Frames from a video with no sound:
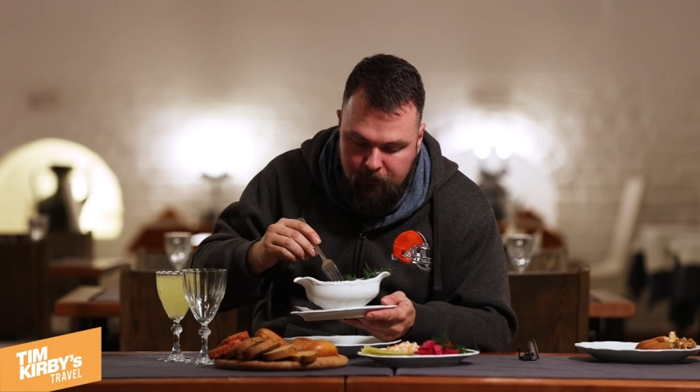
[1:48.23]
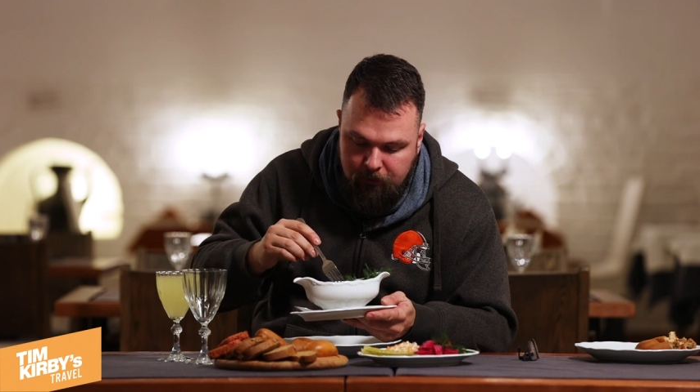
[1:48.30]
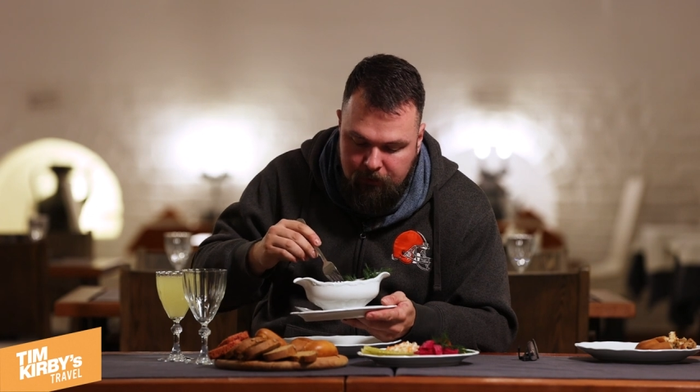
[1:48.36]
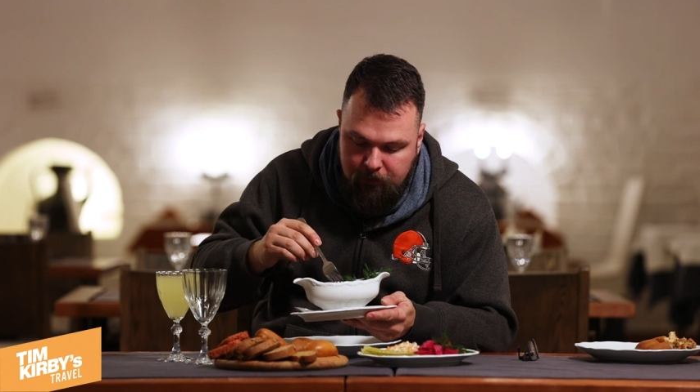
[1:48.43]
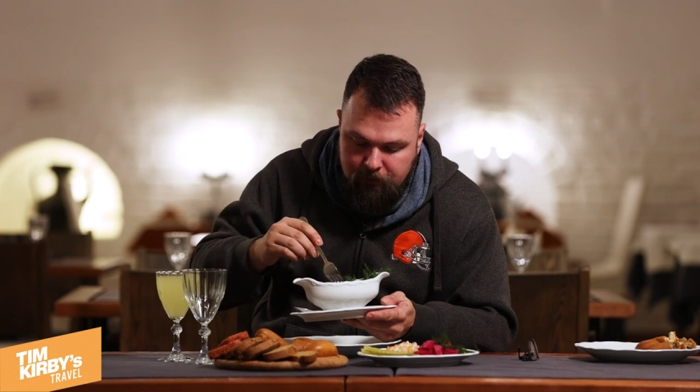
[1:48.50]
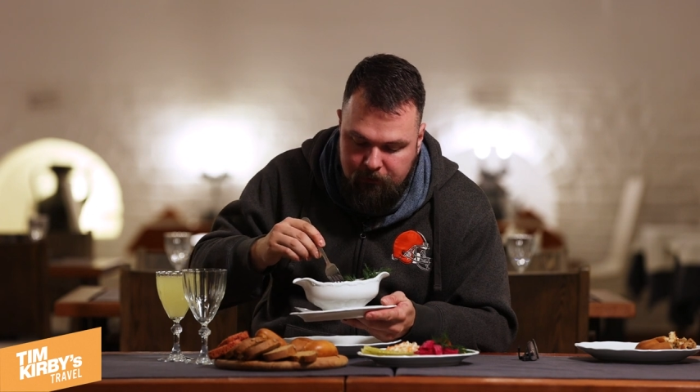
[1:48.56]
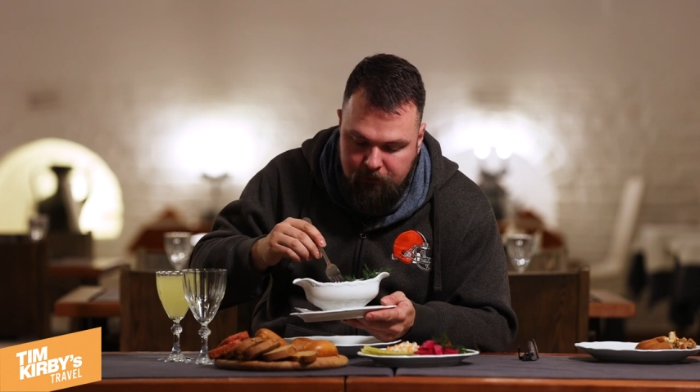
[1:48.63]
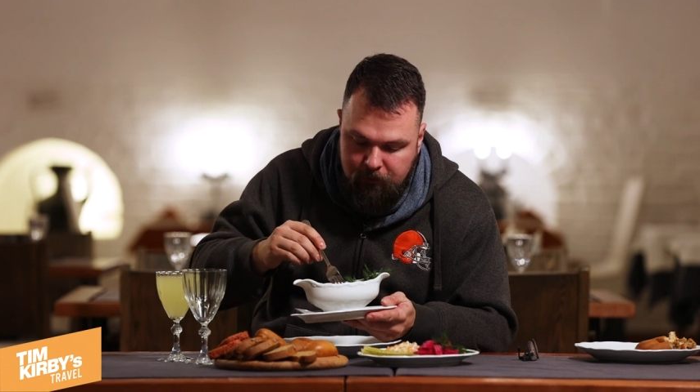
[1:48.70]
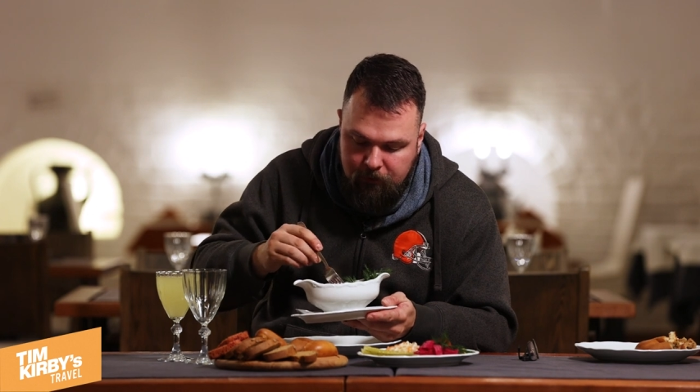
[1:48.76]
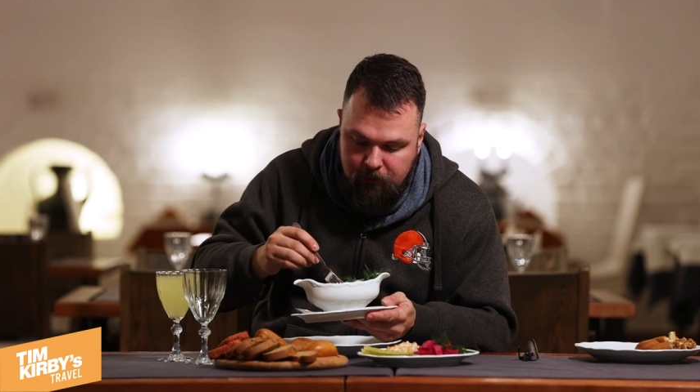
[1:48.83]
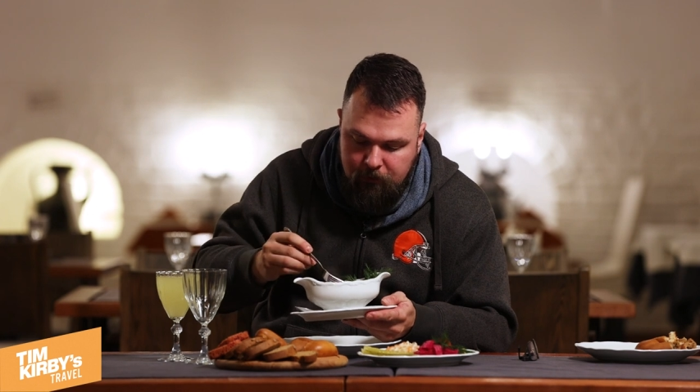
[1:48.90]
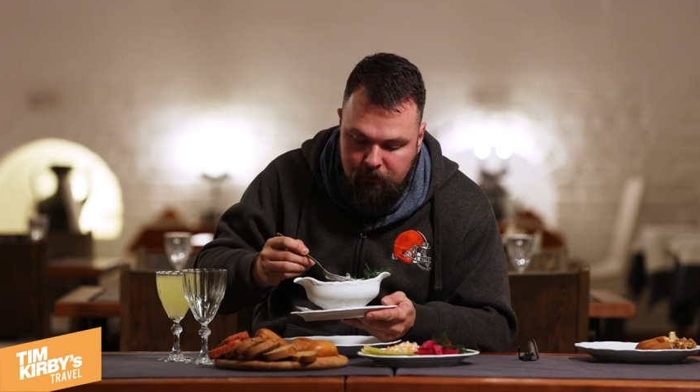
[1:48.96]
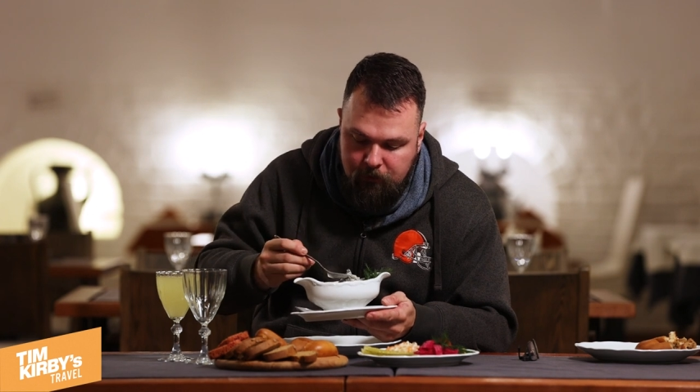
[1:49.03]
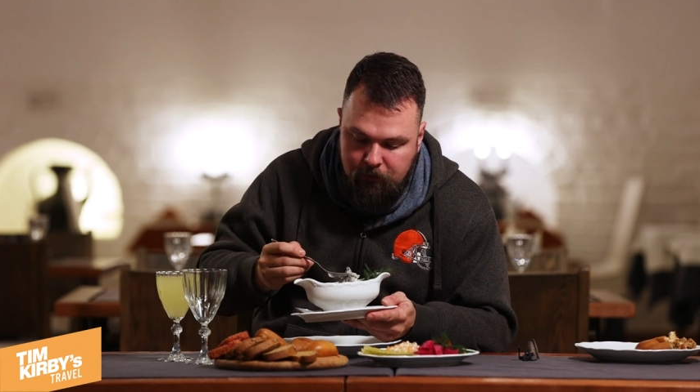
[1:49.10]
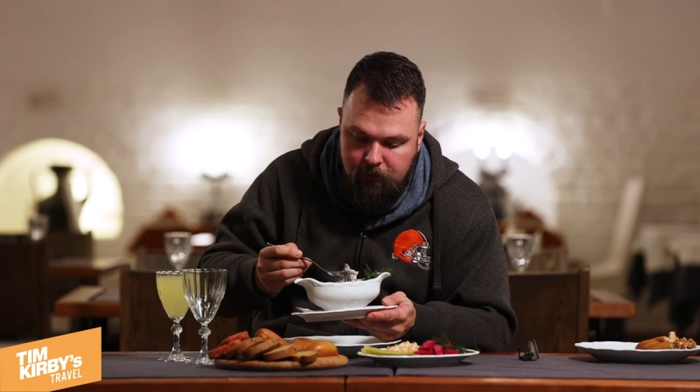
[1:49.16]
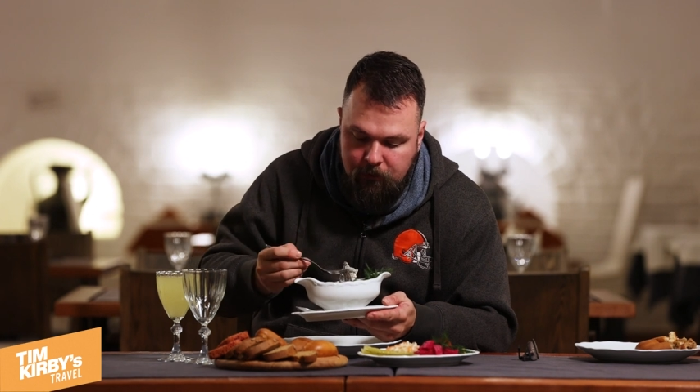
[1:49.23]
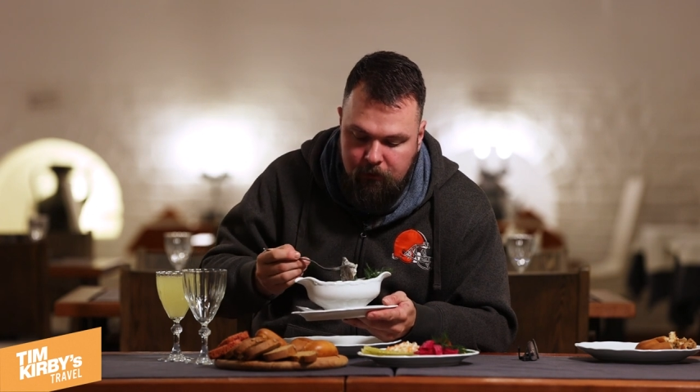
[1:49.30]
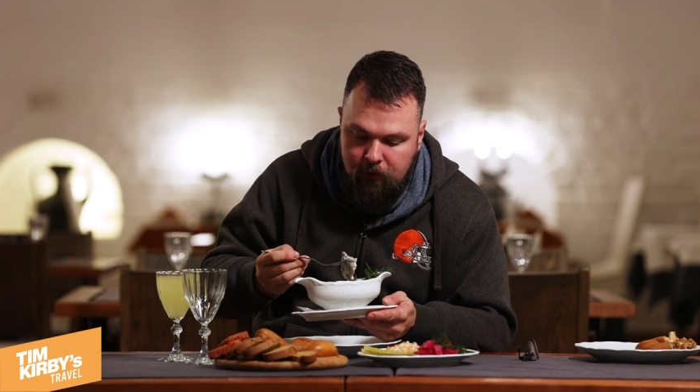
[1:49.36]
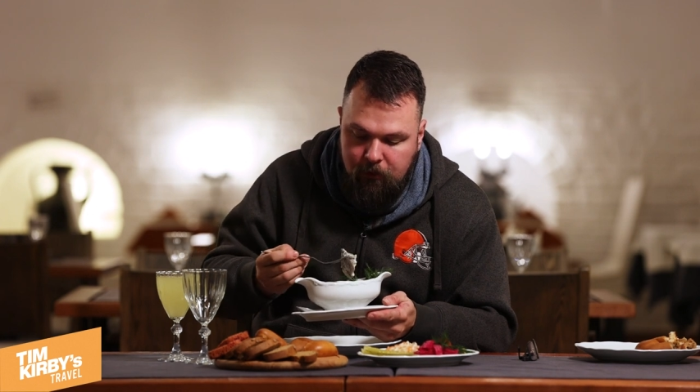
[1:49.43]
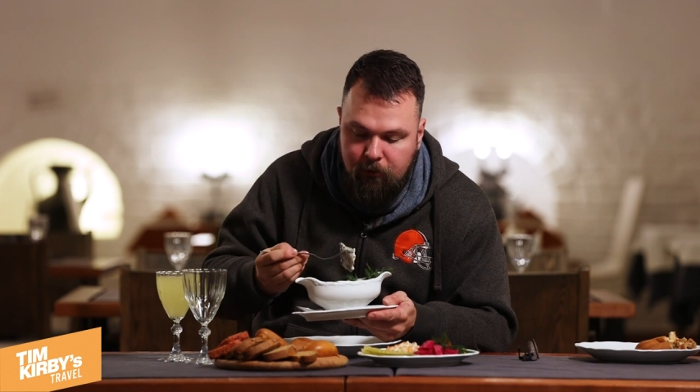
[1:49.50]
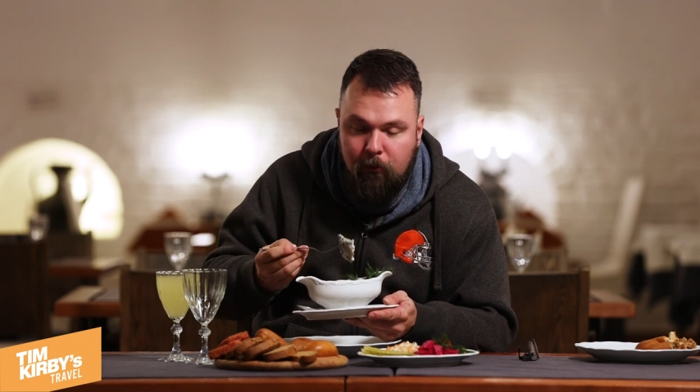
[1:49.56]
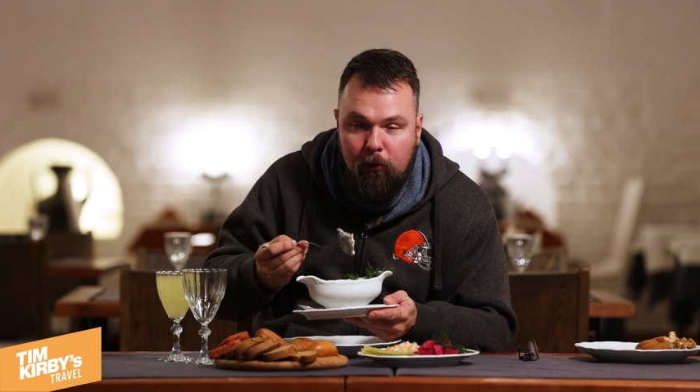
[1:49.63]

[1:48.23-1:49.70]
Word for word: This are